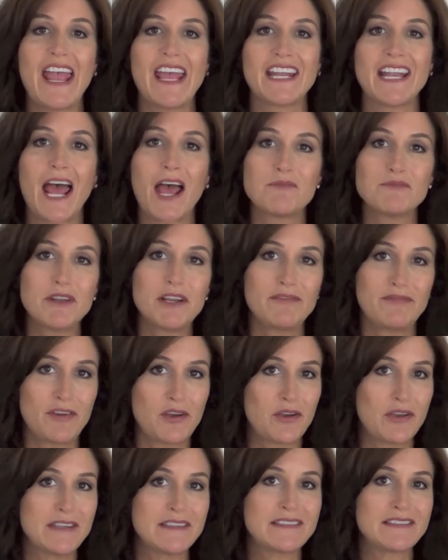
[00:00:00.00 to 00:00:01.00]
and I'm going to
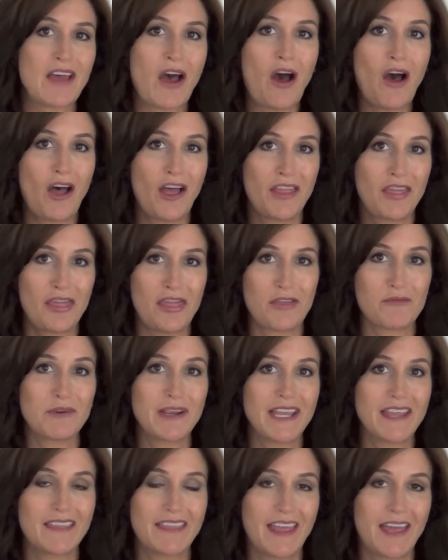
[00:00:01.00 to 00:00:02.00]
focus on
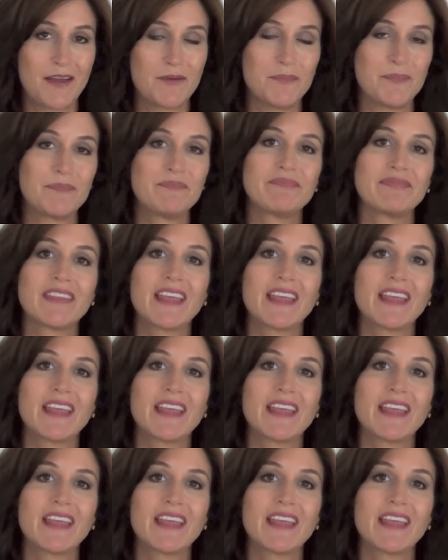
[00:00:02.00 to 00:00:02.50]
3 of them.